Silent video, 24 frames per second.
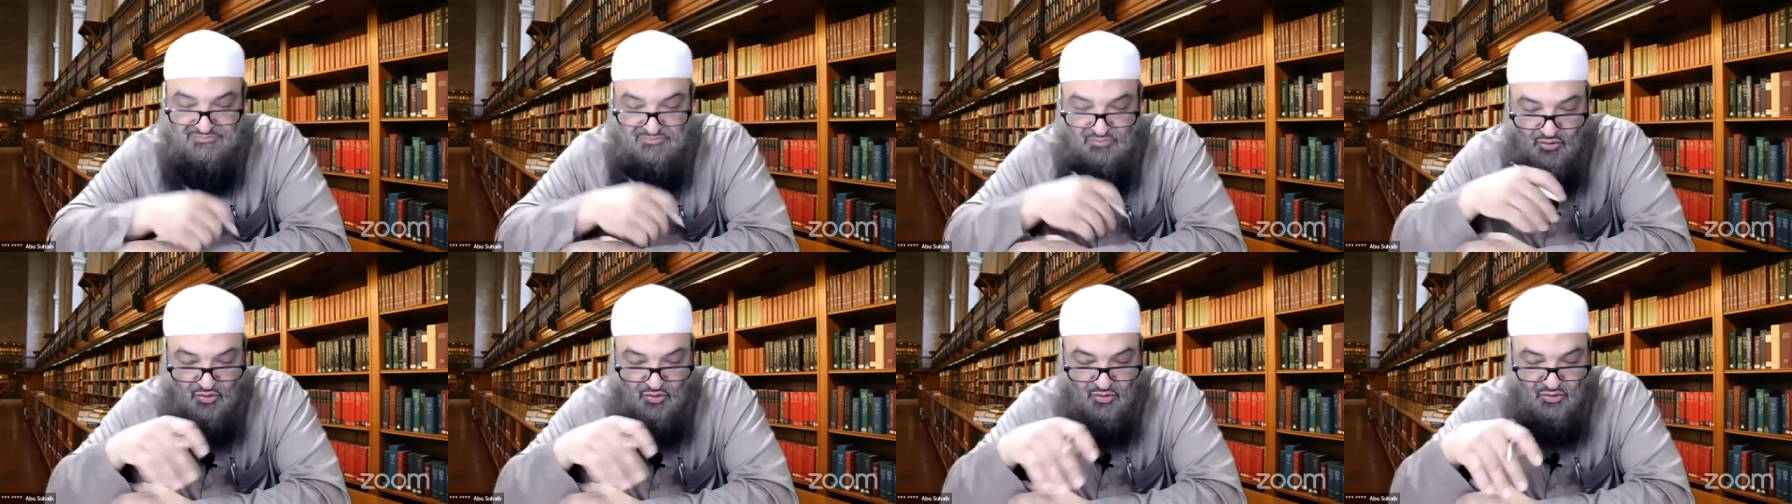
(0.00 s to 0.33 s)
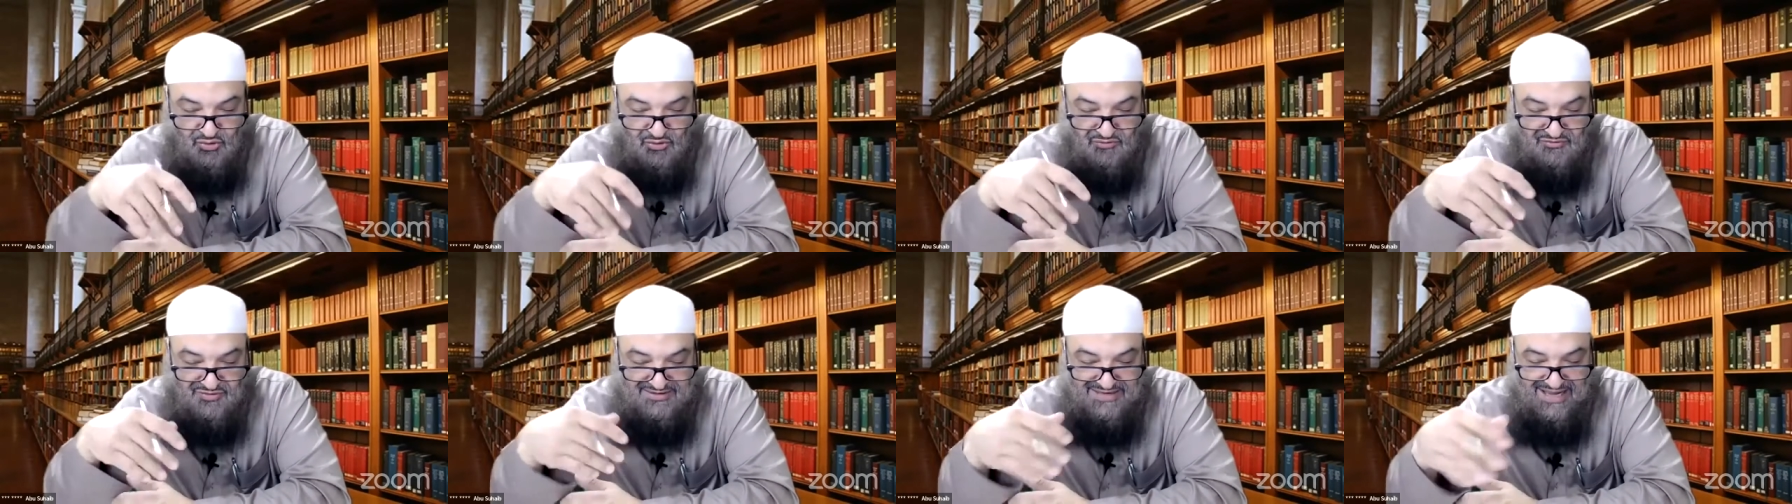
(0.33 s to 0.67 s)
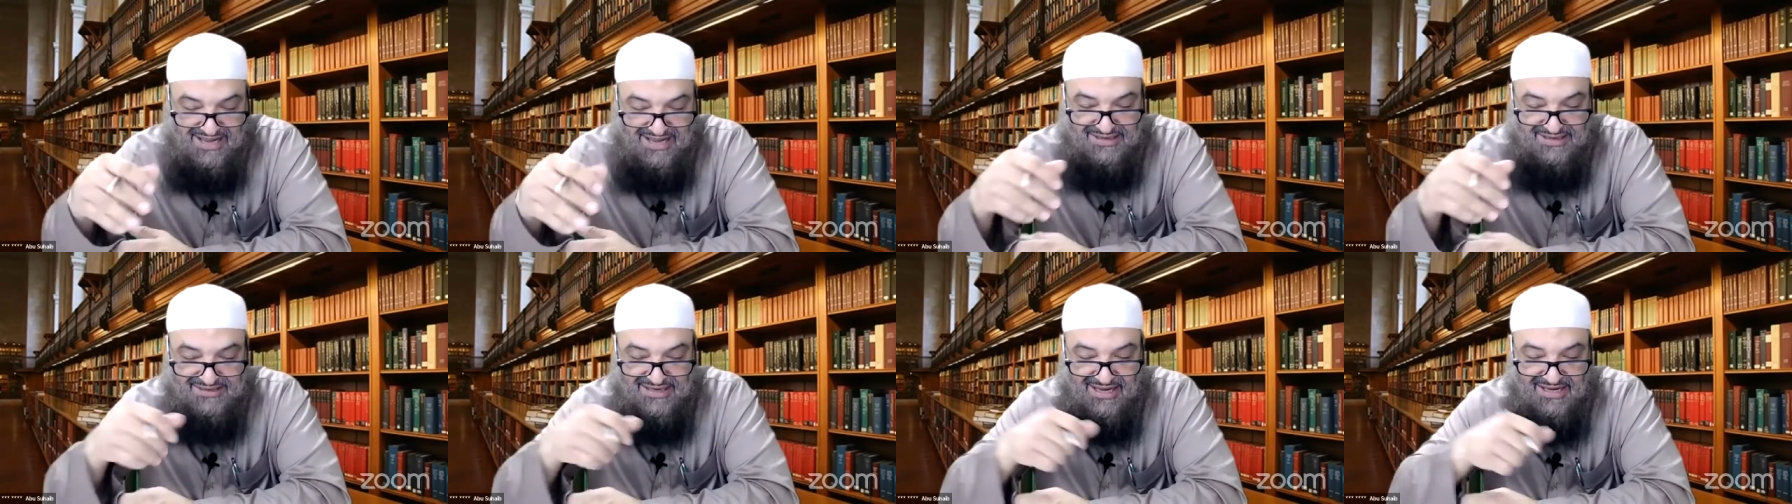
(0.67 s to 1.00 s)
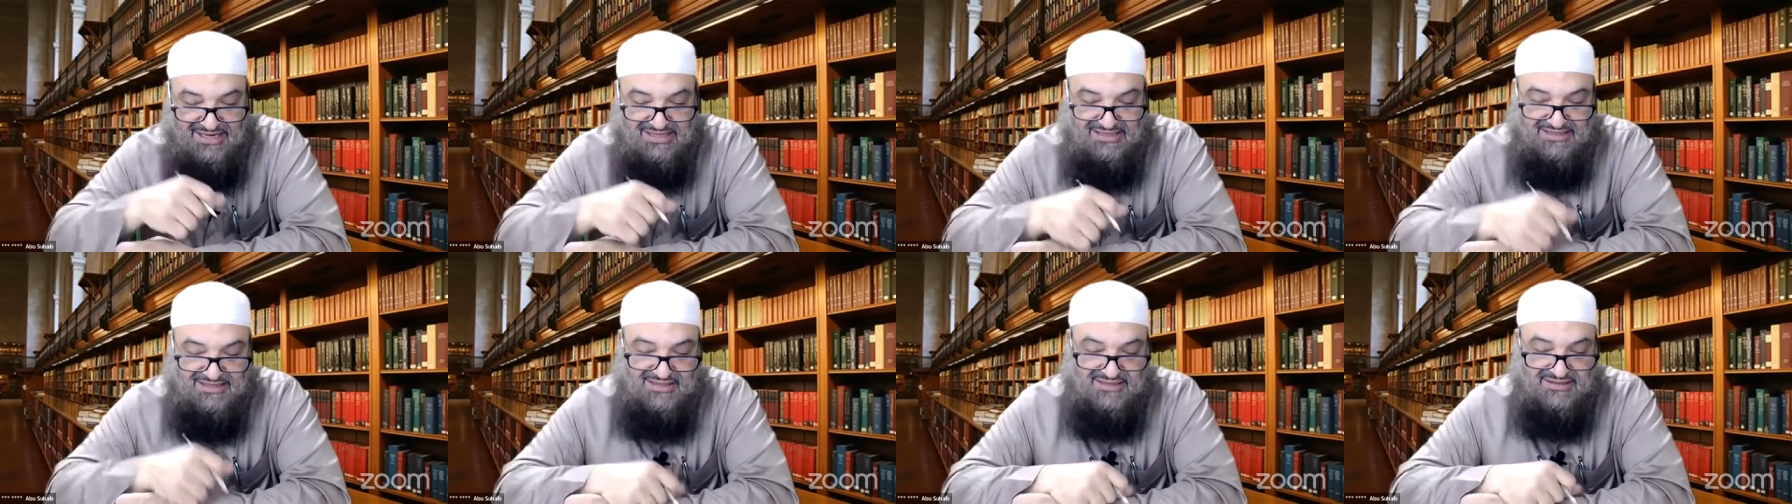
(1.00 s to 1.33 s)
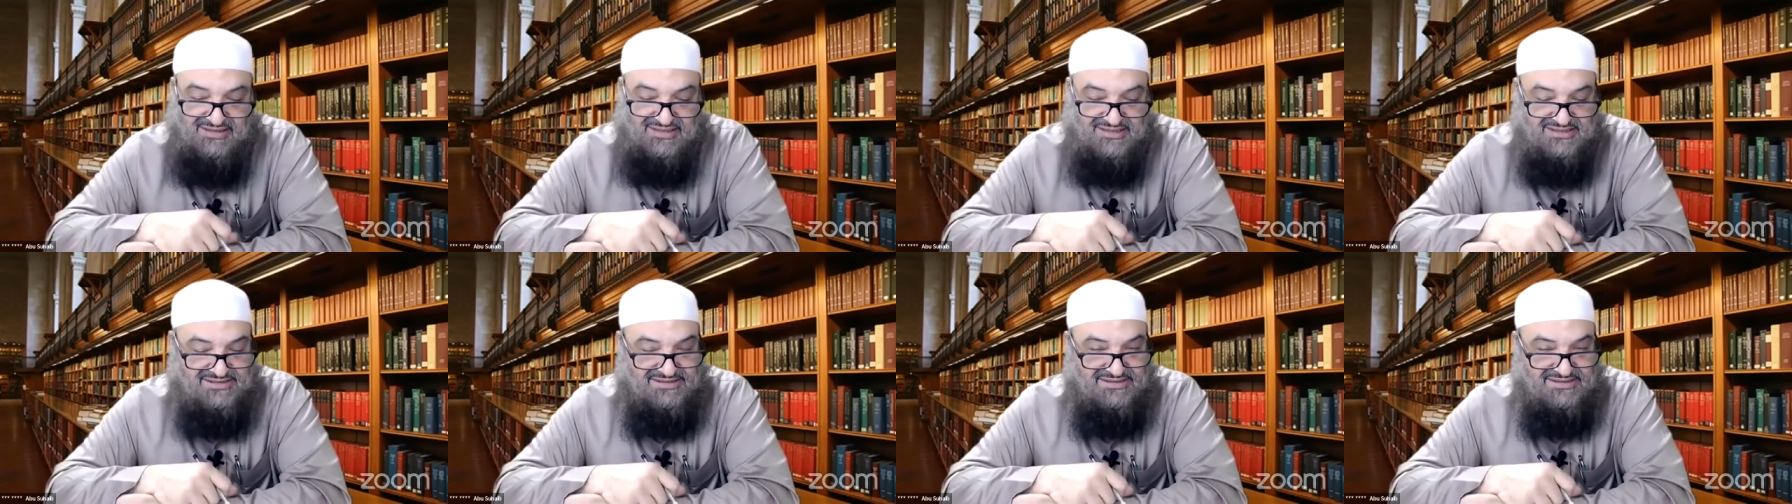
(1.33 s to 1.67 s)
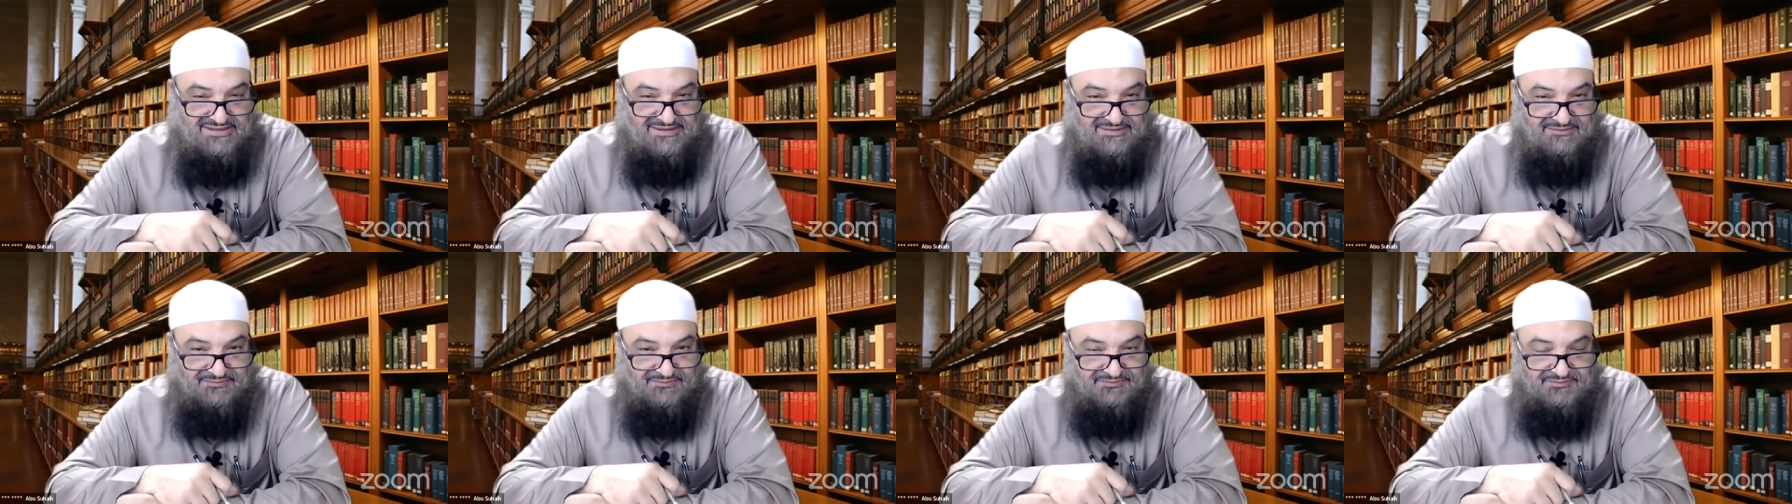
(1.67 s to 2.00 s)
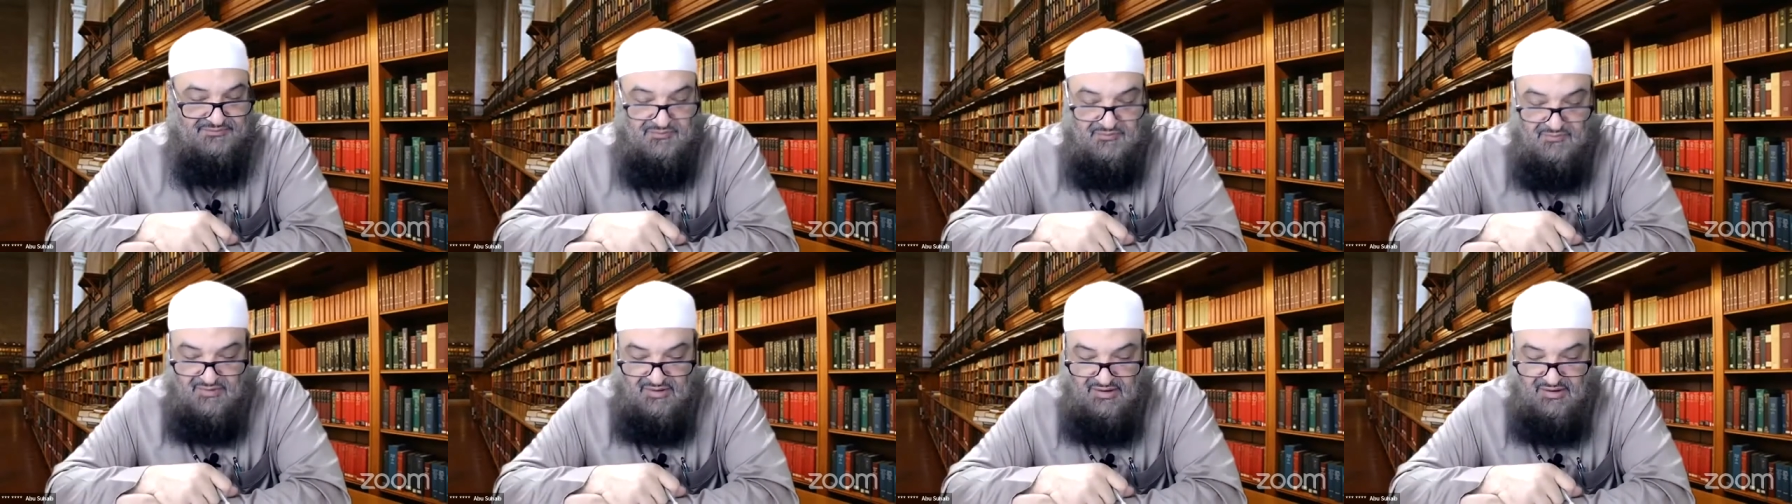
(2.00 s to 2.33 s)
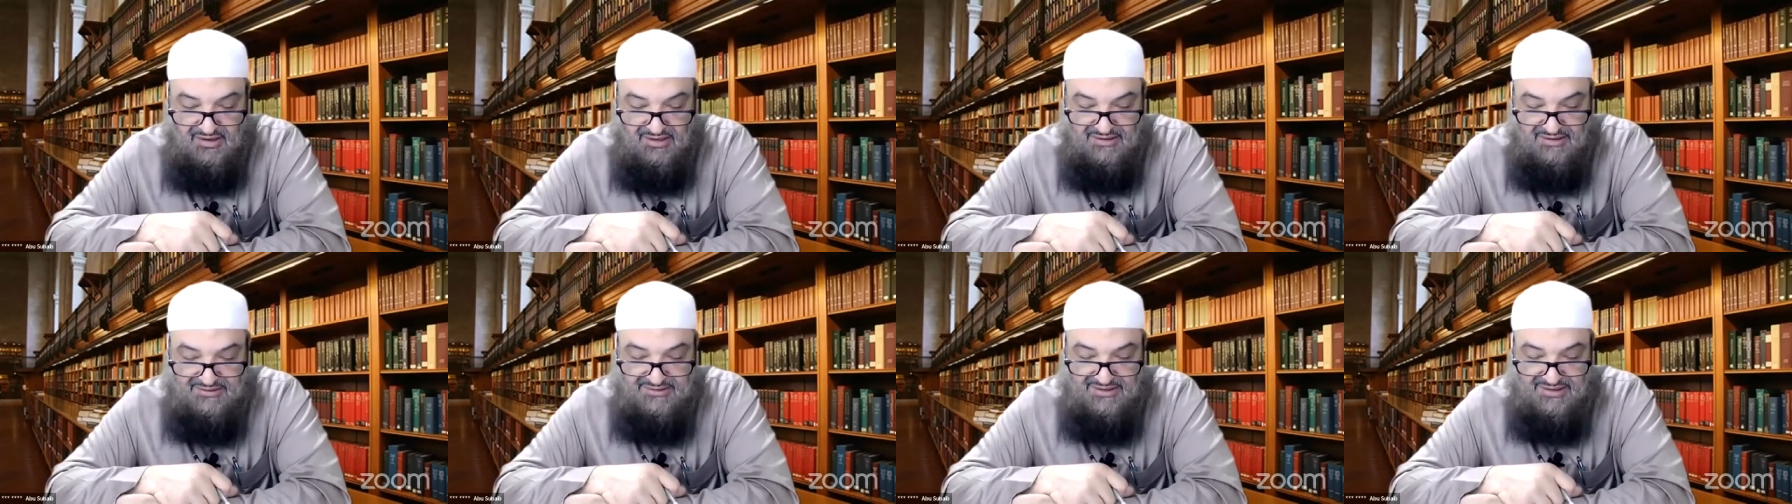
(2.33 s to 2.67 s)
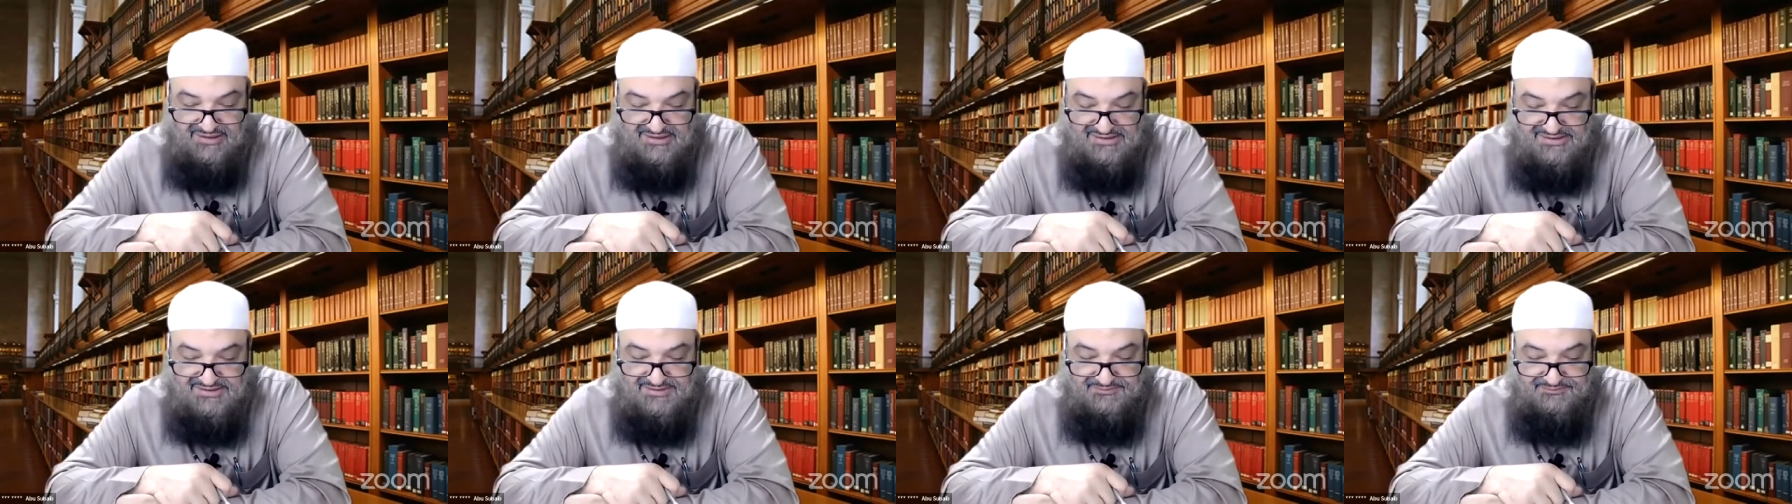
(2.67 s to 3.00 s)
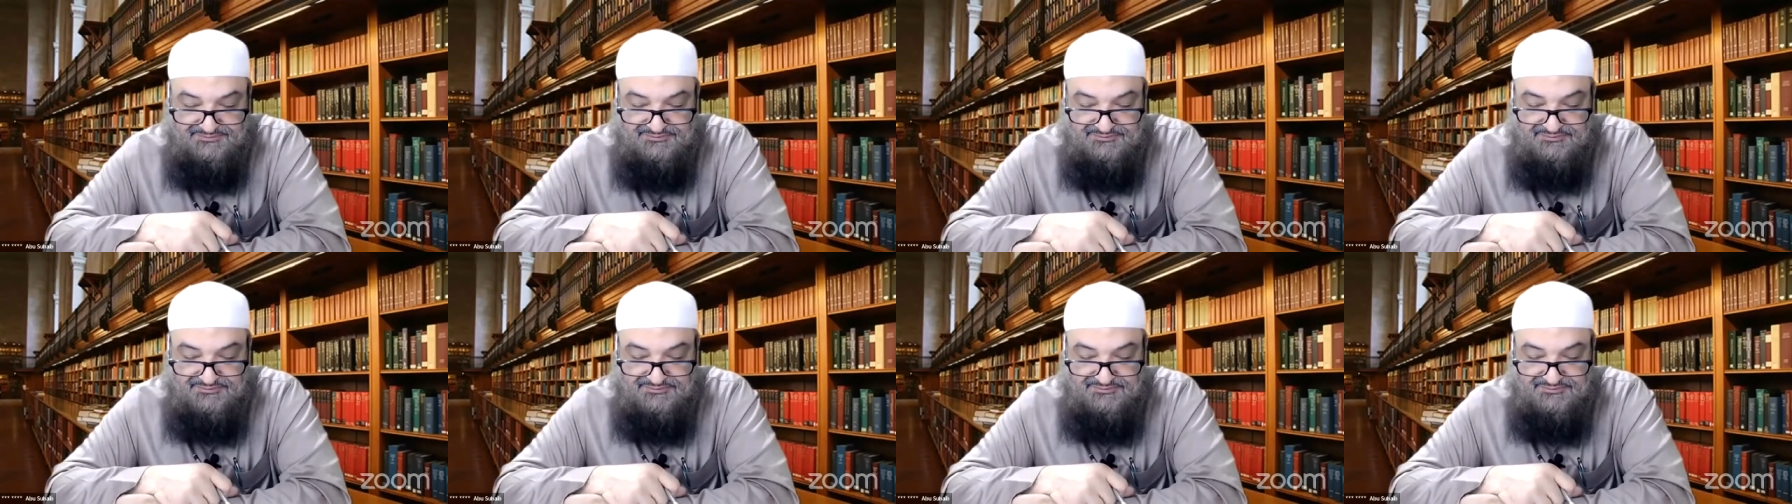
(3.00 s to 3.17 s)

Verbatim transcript: more of a direct hadith than this. And that is,